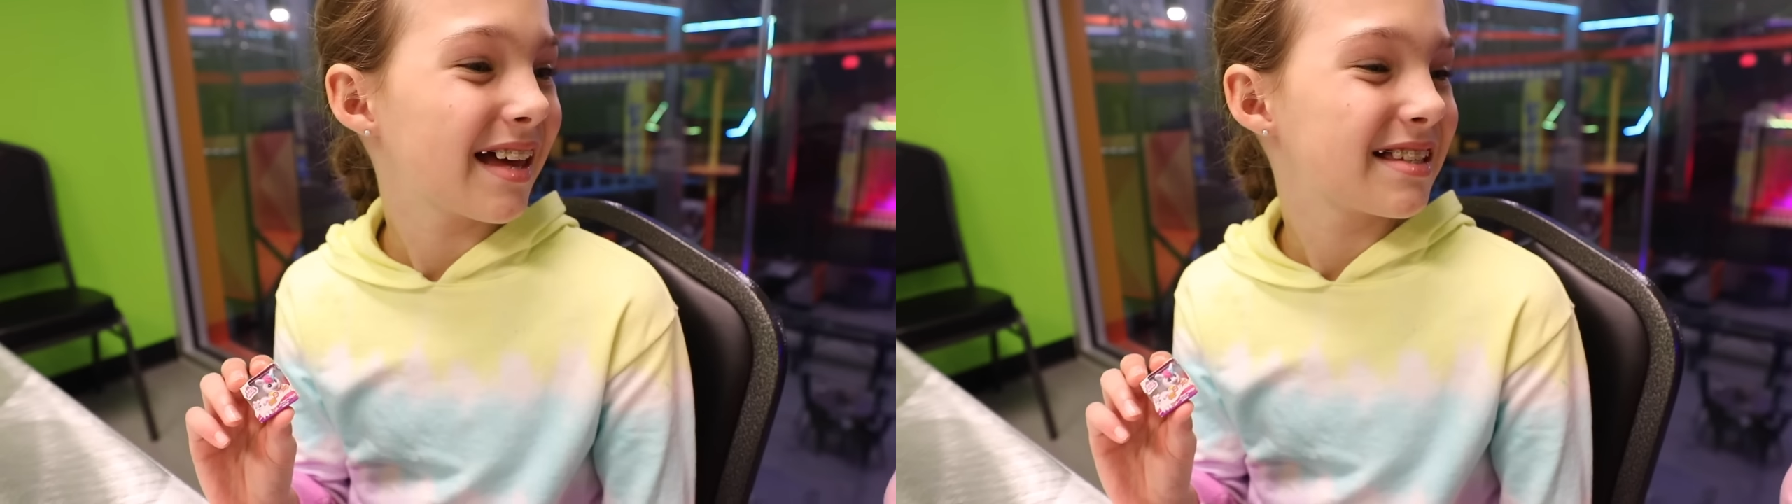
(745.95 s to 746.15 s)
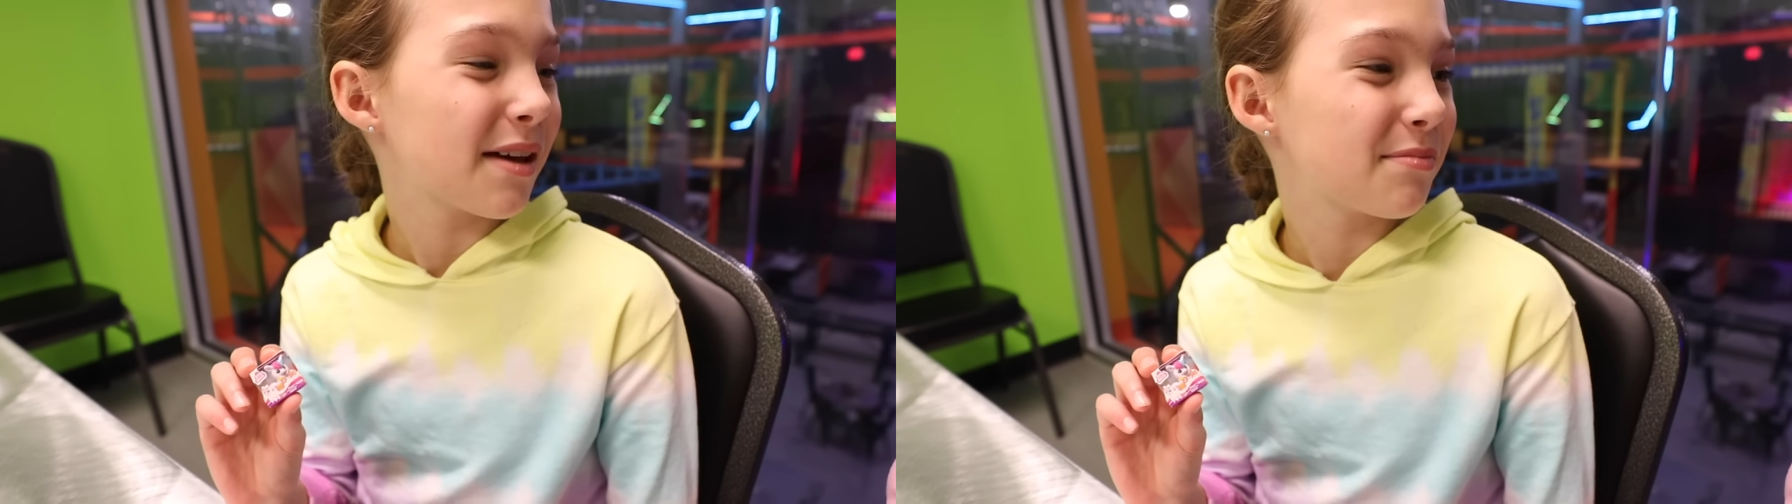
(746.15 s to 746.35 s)

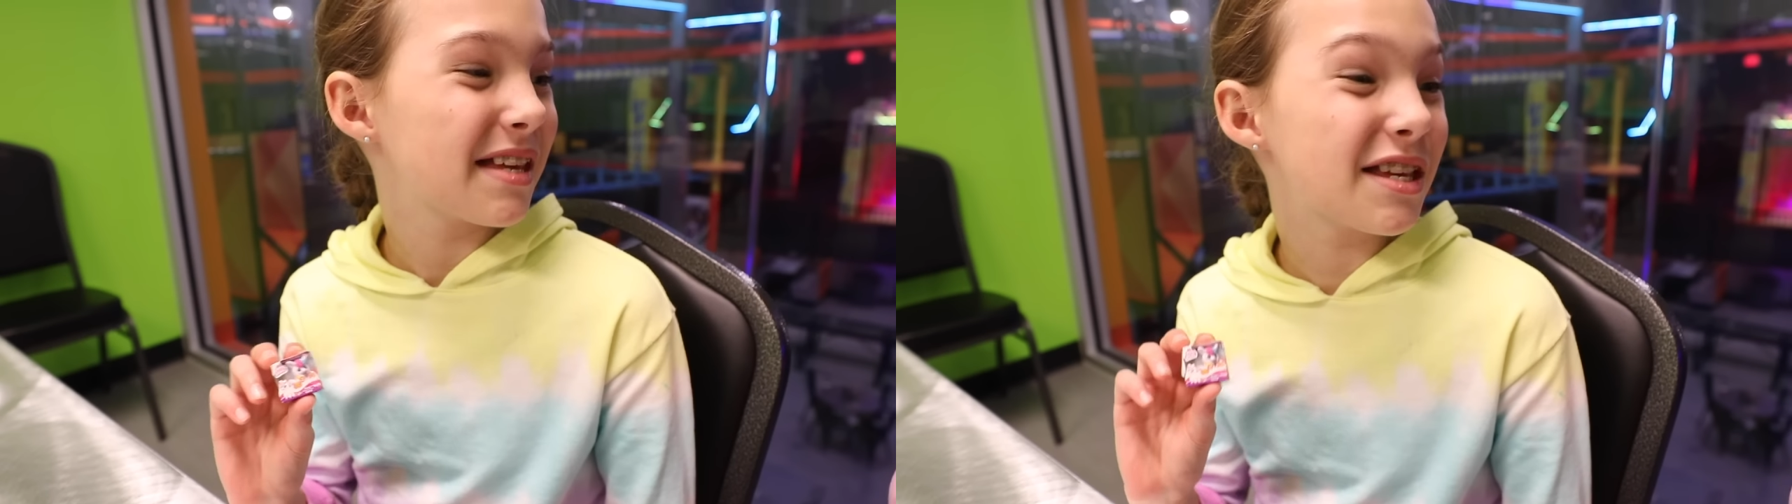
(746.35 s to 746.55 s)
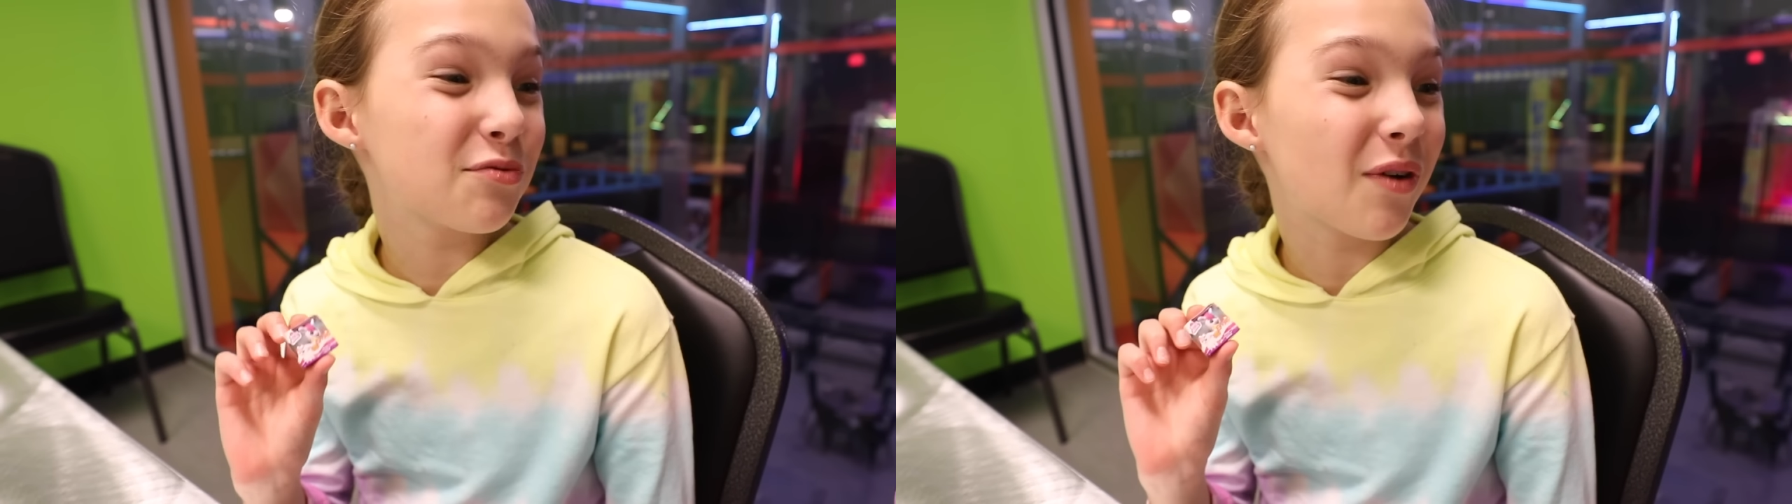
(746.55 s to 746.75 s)
Except
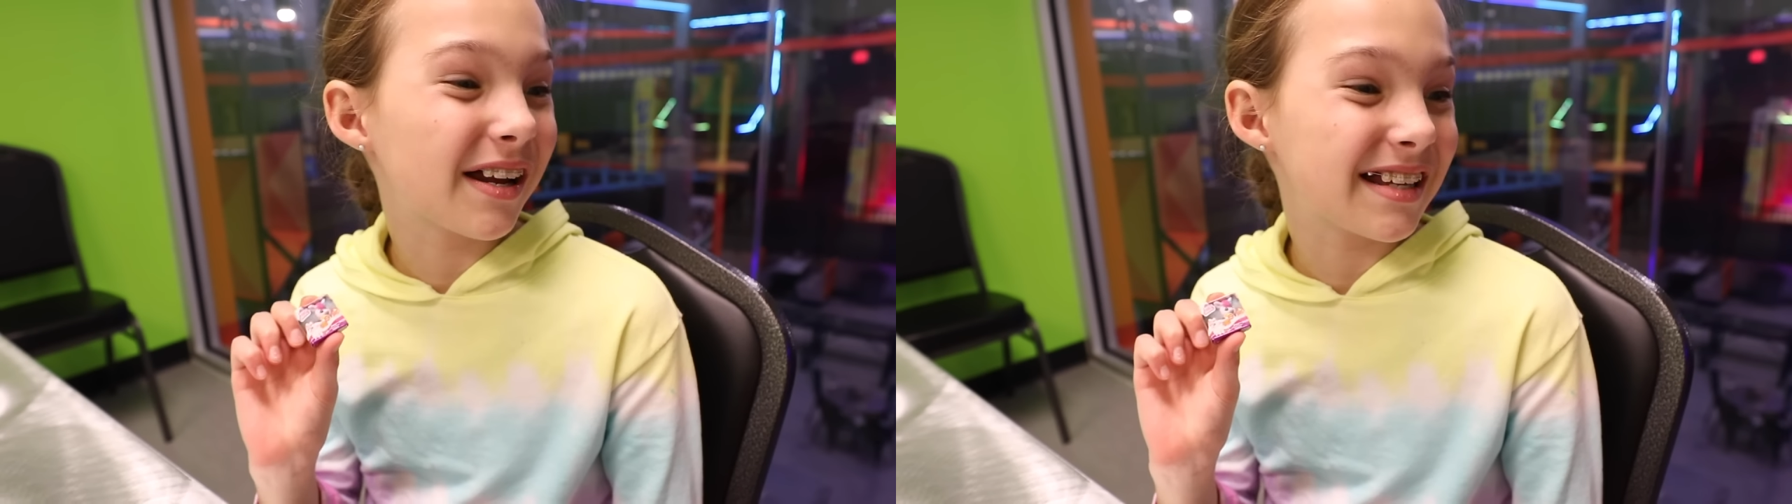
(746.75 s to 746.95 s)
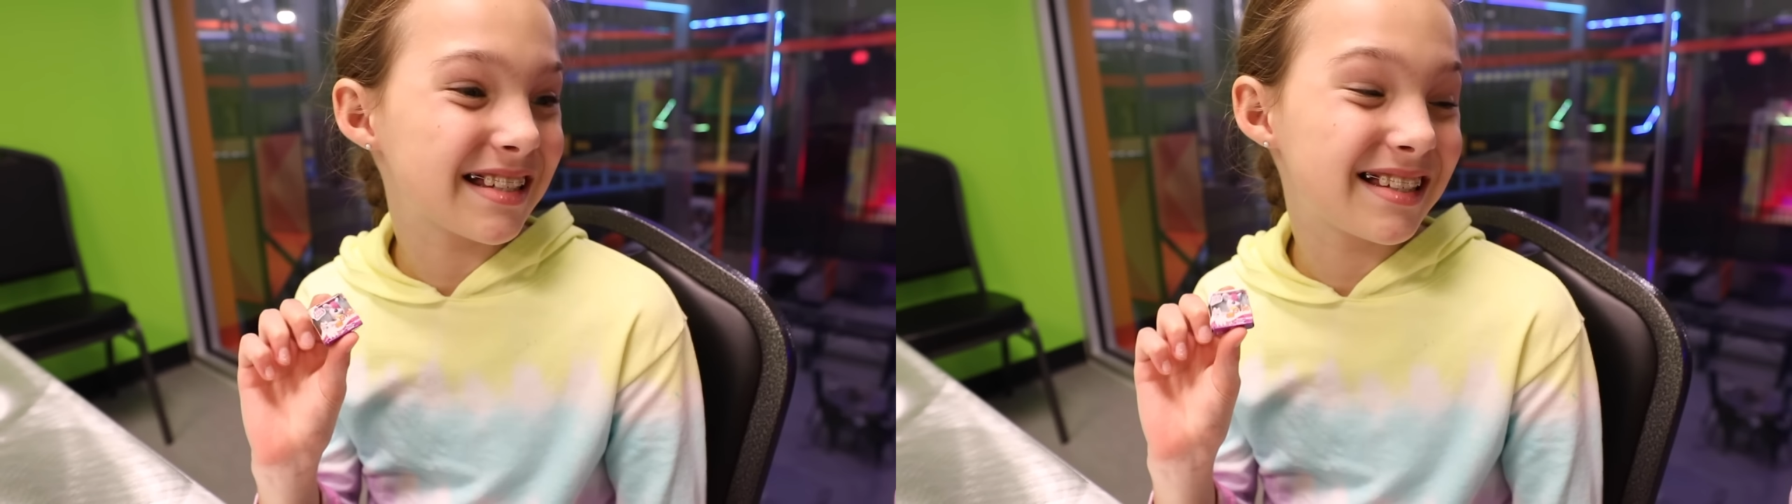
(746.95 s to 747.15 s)
this
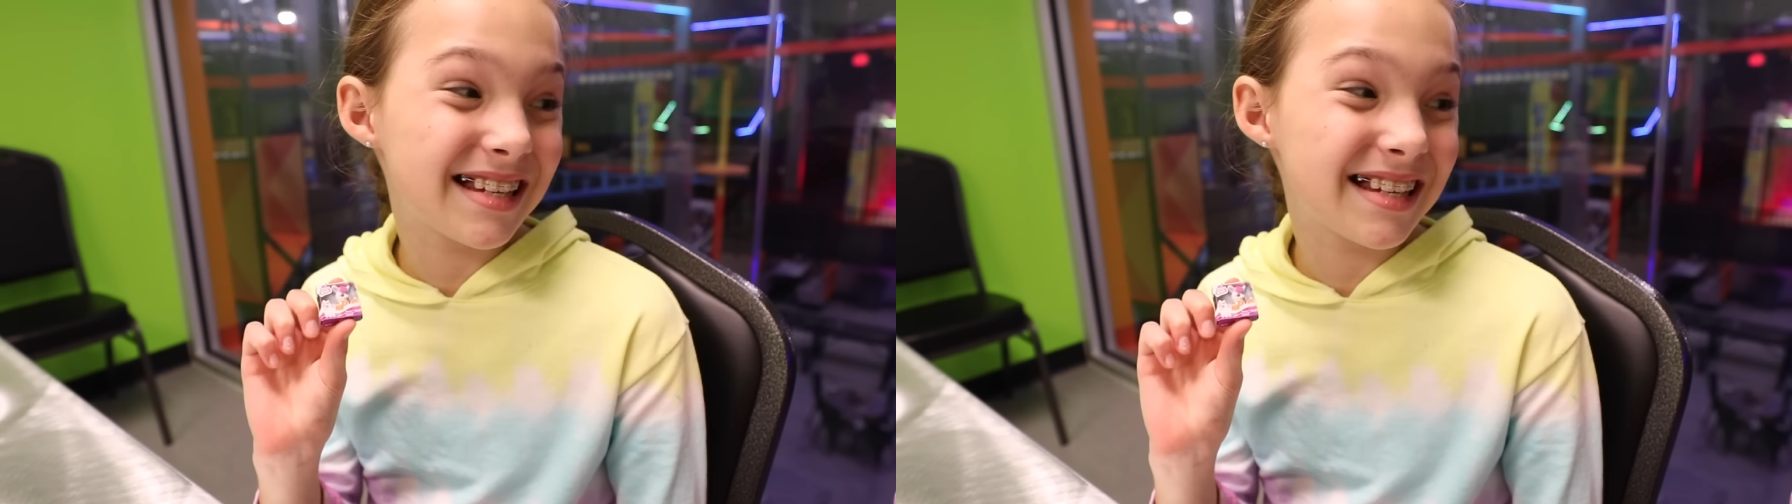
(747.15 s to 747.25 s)
one is